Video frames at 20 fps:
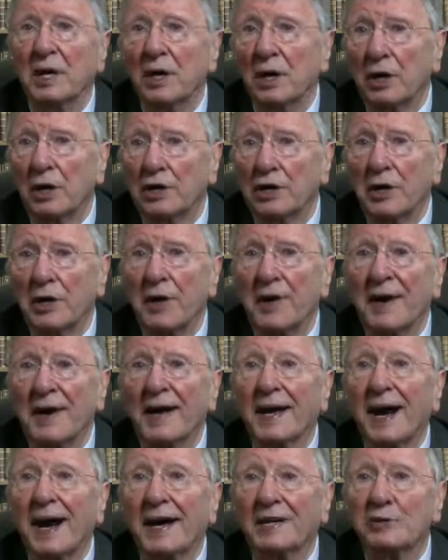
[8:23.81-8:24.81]

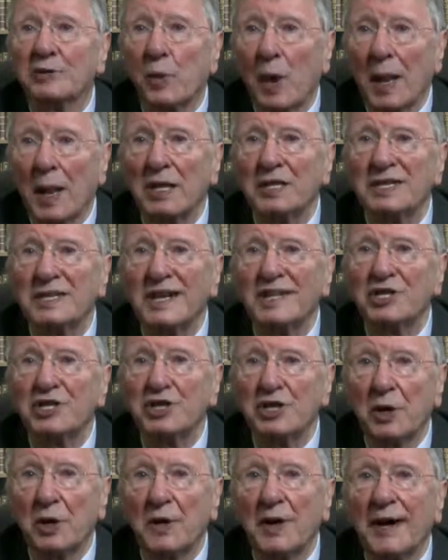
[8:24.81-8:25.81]
occurring, as well as
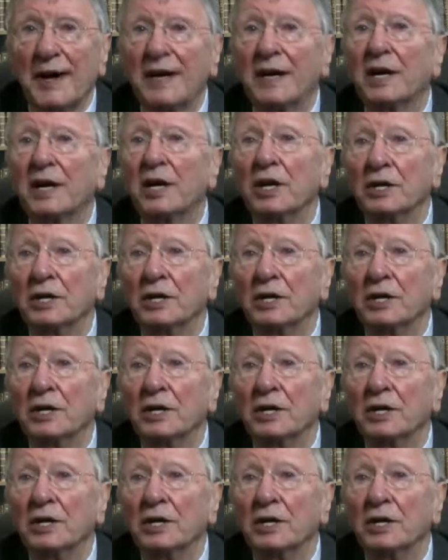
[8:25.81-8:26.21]
ensuring